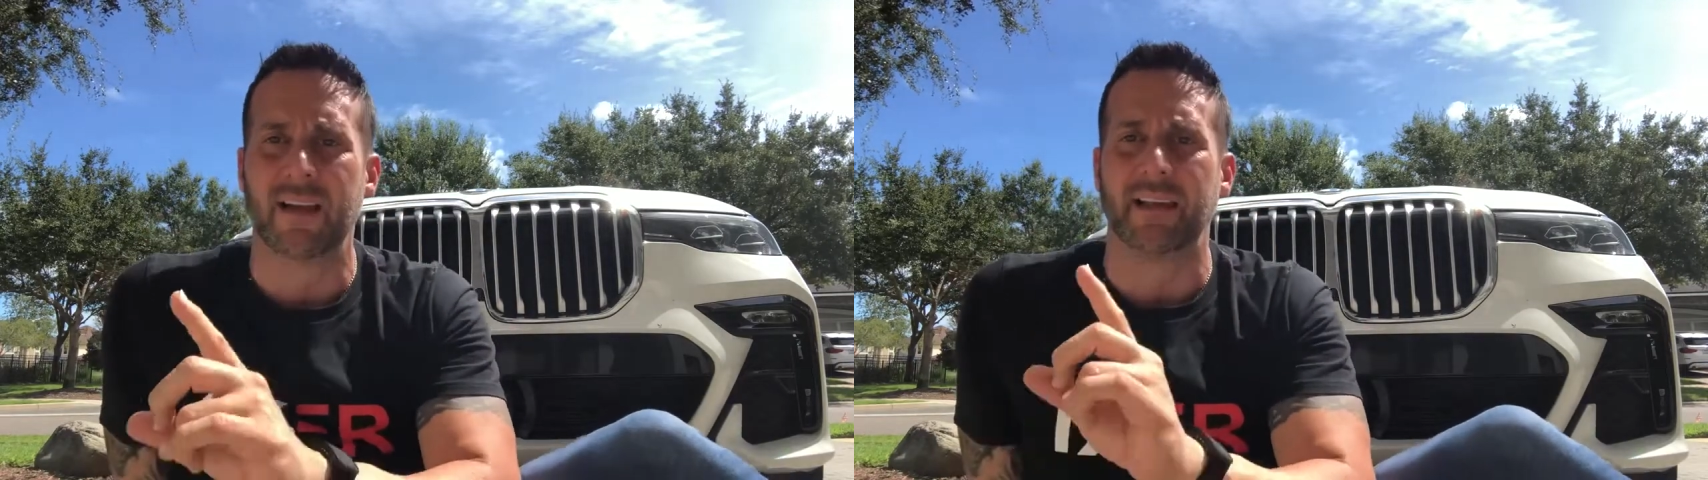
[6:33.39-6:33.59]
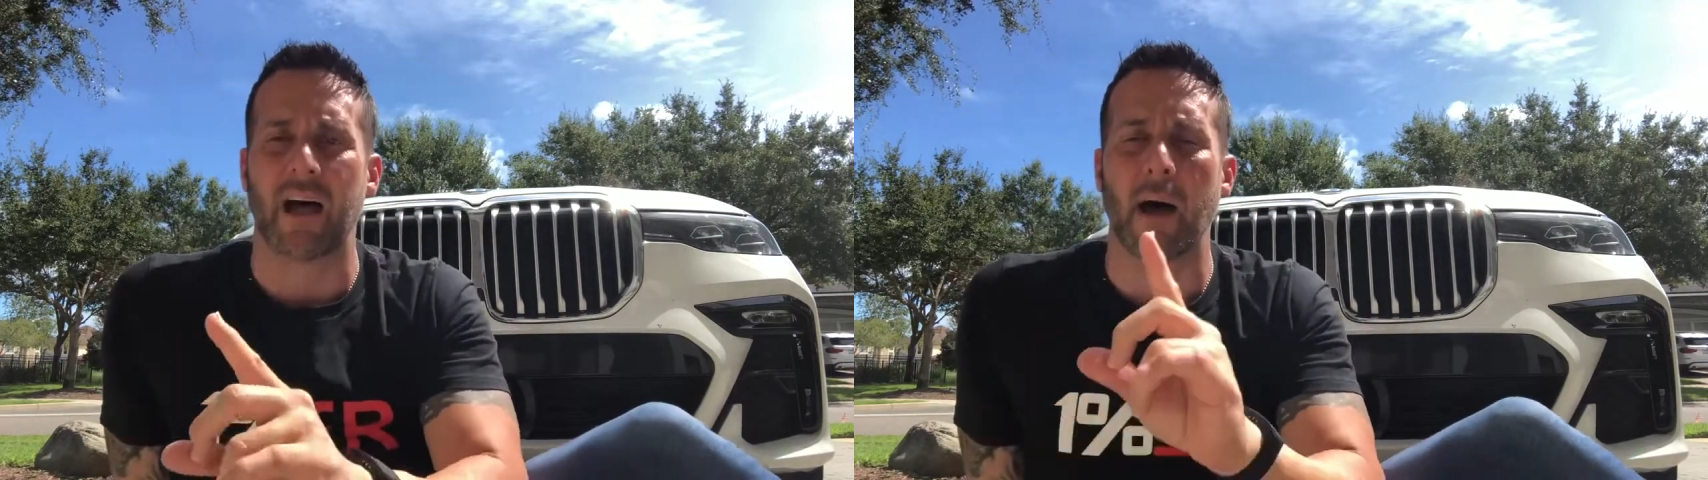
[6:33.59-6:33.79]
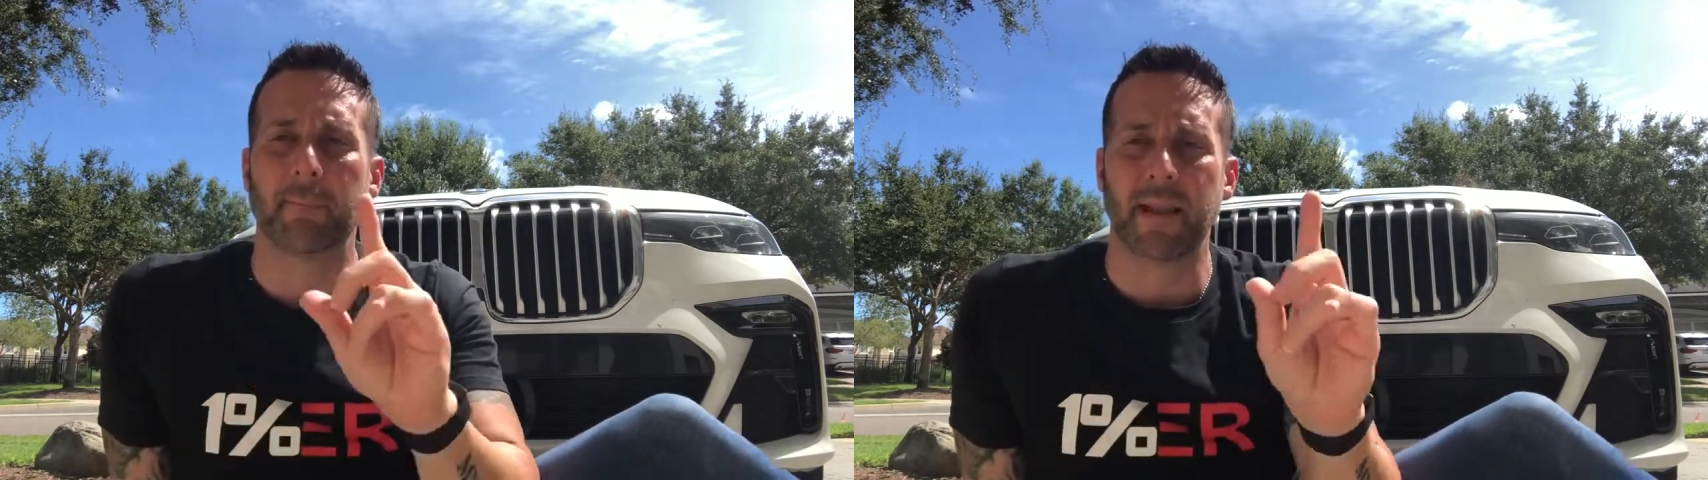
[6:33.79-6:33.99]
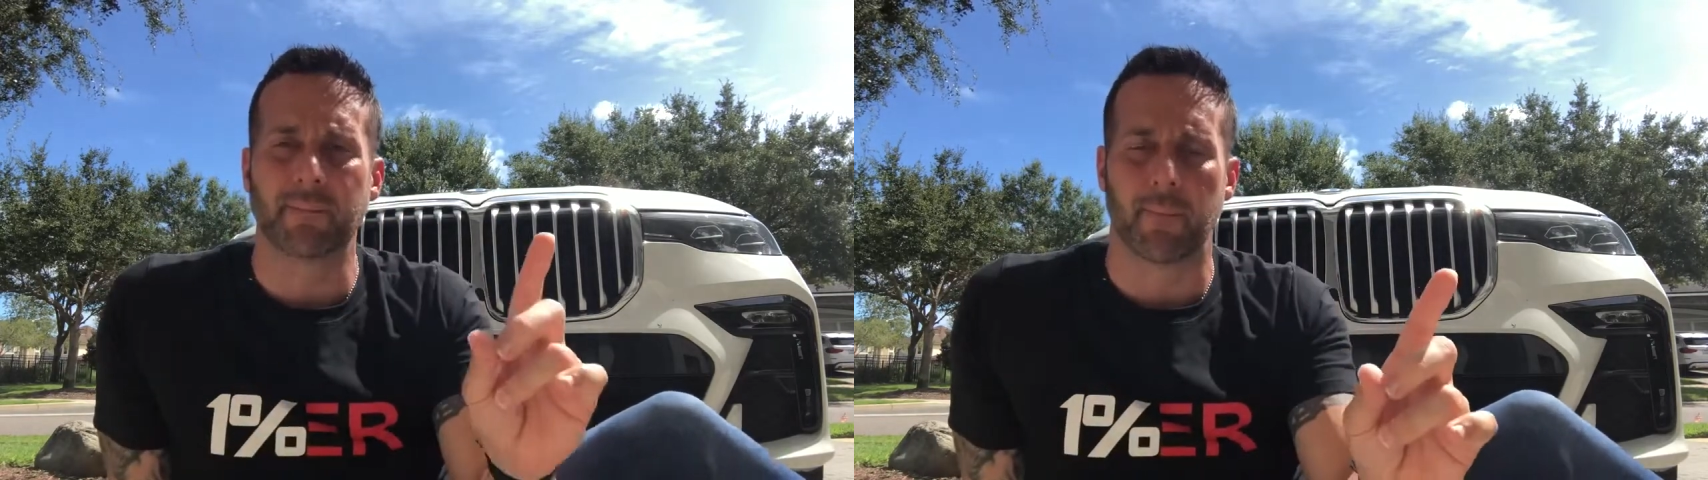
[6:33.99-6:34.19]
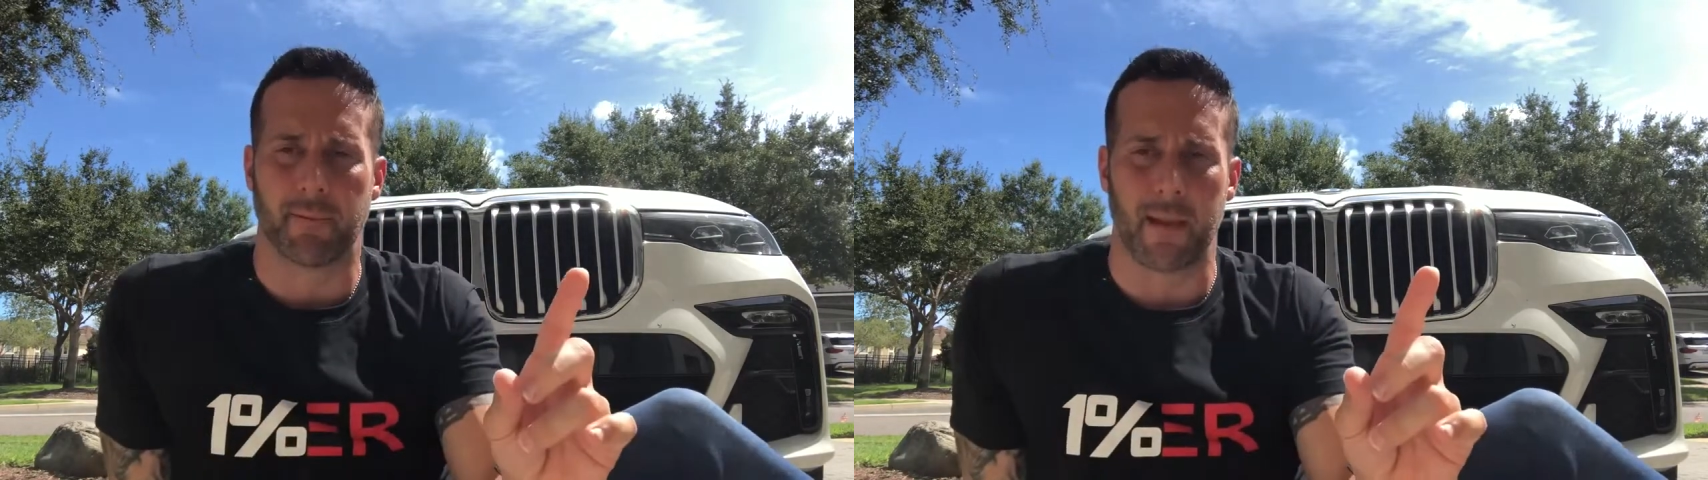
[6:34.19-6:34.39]
not
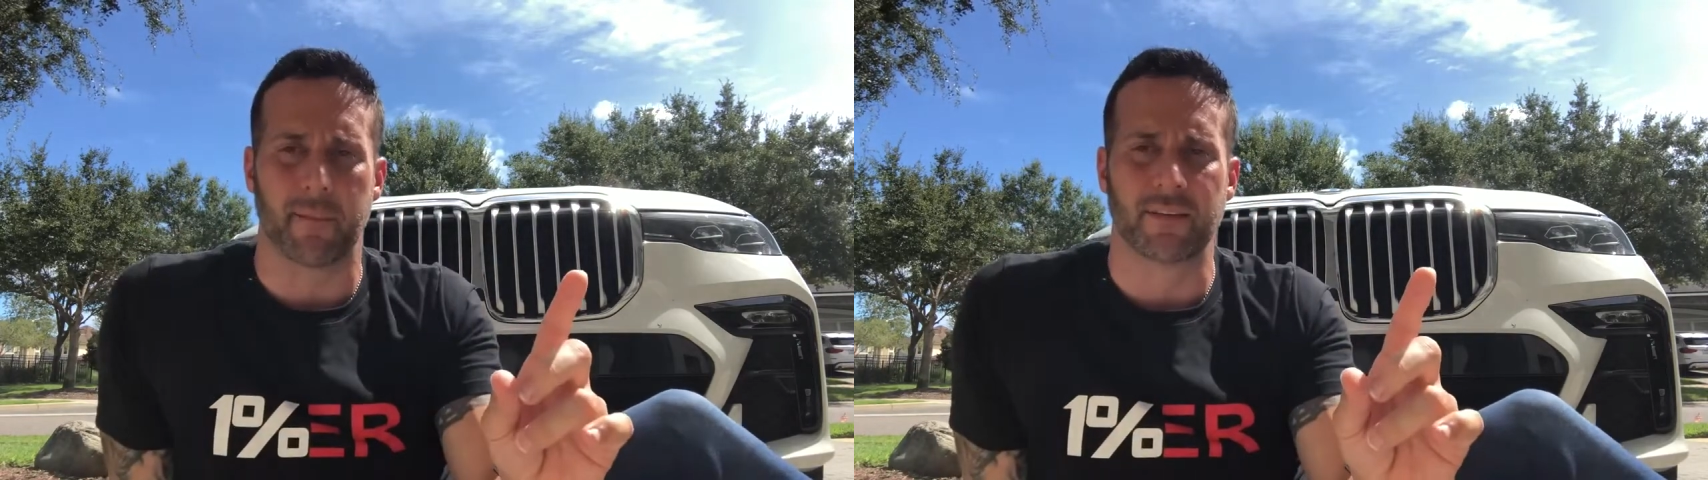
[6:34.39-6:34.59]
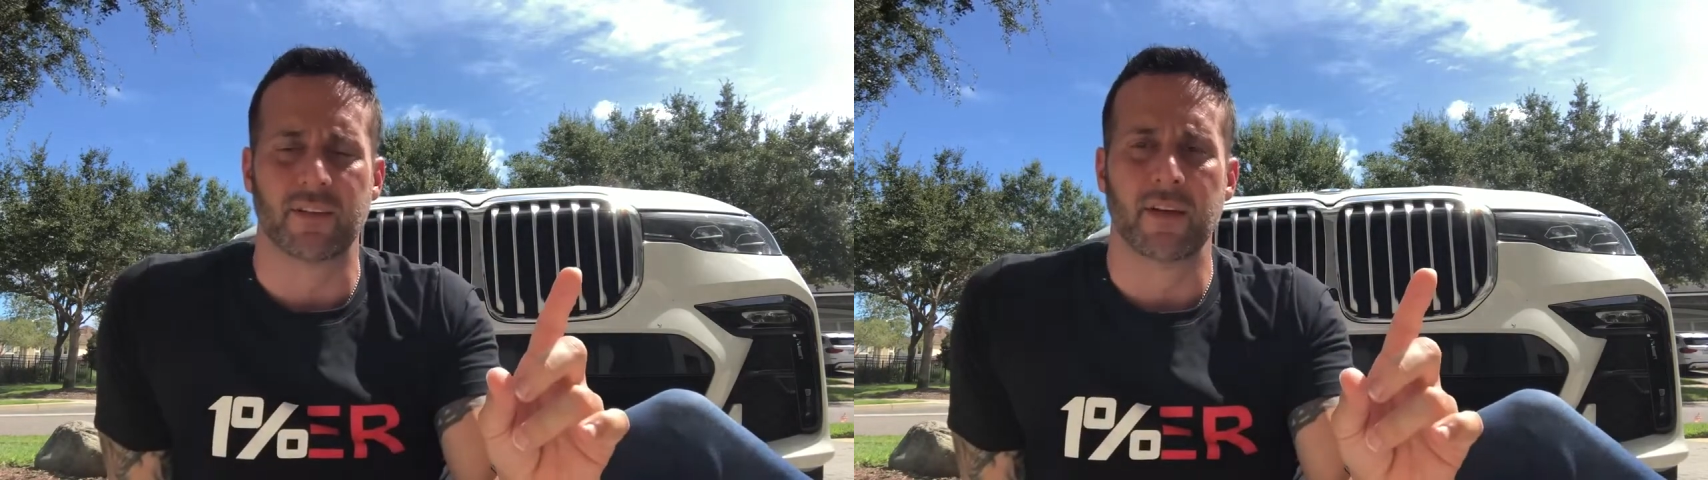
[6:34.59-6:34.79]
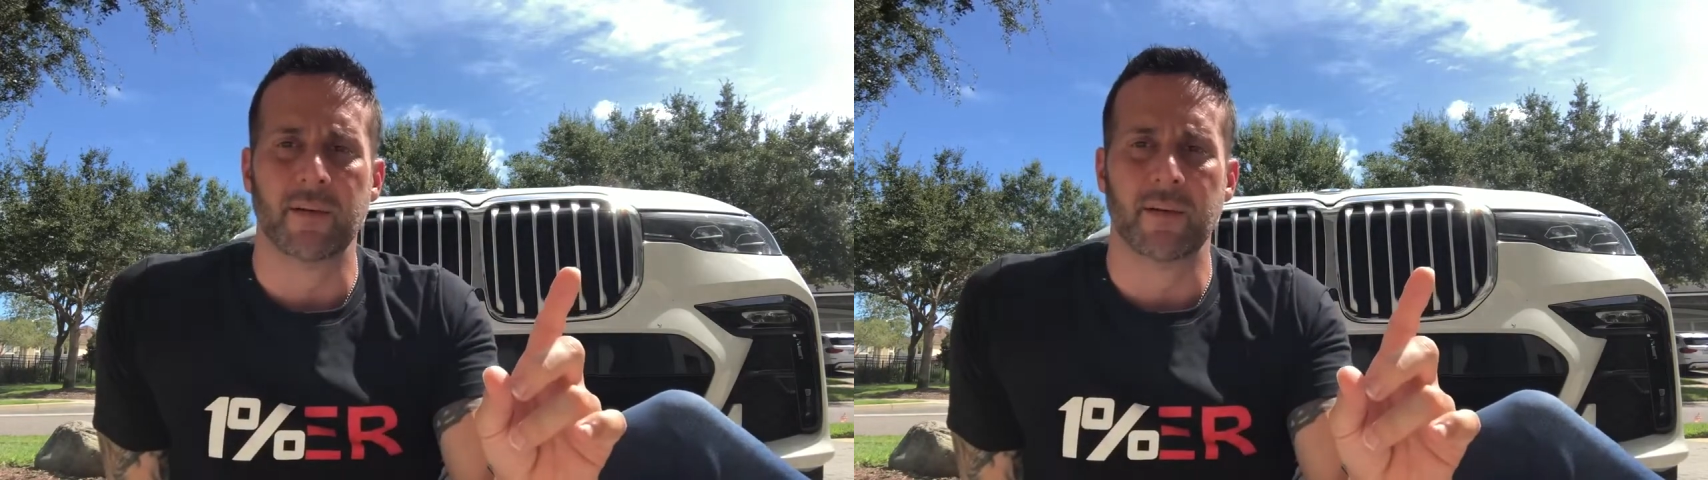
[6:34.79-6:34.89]
minimum payments,